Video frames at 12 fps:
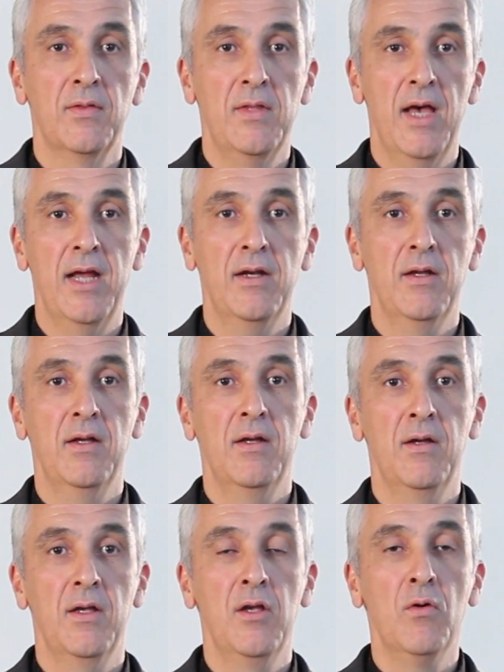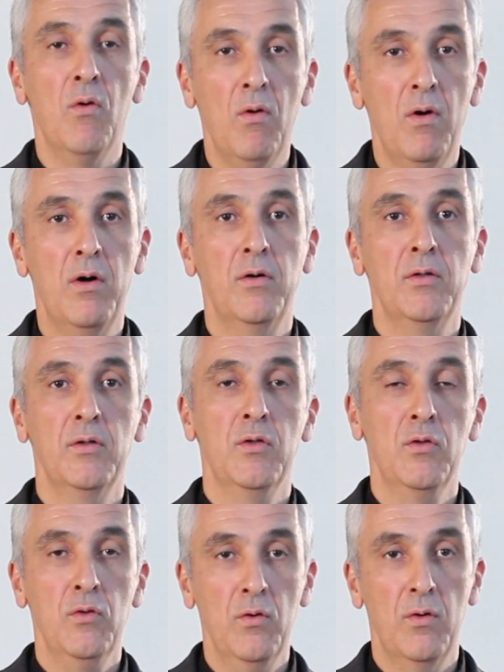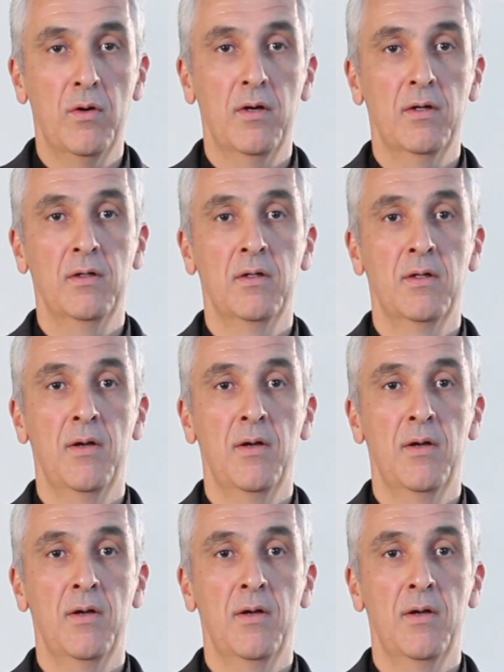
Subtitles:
that in all your